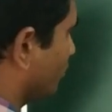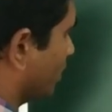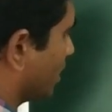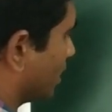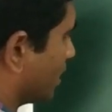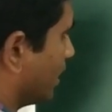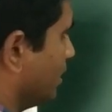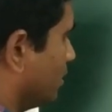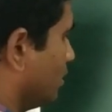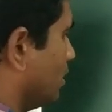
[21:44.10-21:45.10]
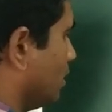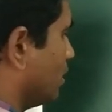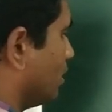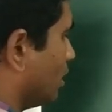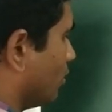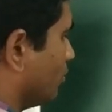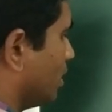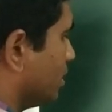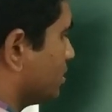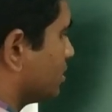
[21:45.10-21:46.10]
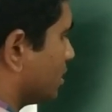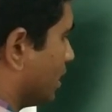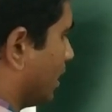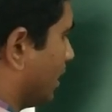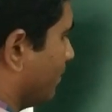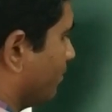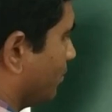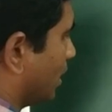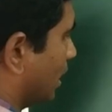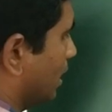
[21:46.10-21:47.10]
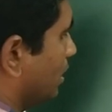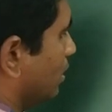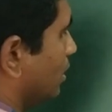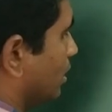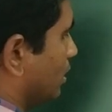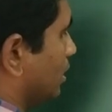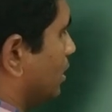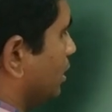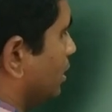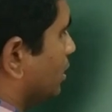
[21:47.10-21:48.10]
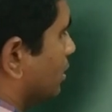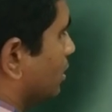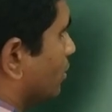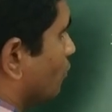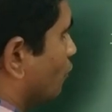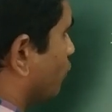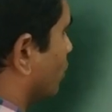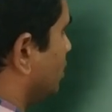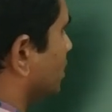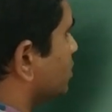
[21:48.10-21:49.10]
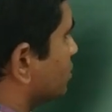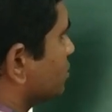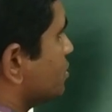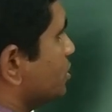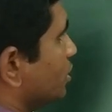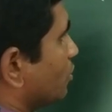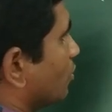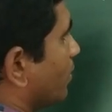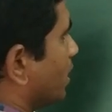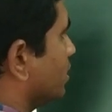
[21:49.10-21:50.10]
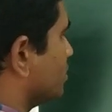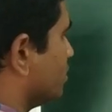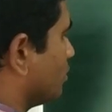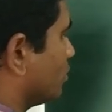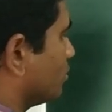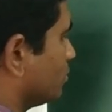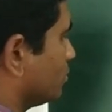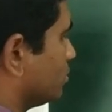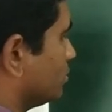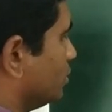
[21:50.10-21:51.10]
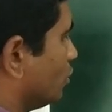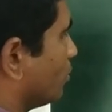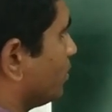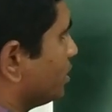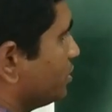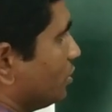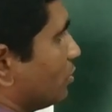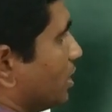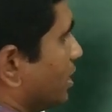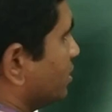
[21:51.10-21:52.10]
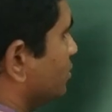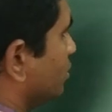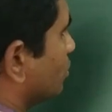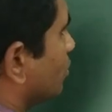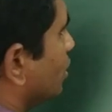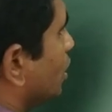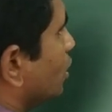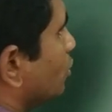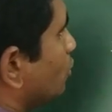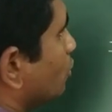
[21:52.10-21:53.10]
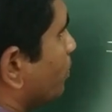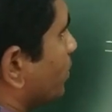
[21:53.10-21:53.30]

we can write, now it is MLT. For this 0 minus 0, 0 plus 0, that is 0, 2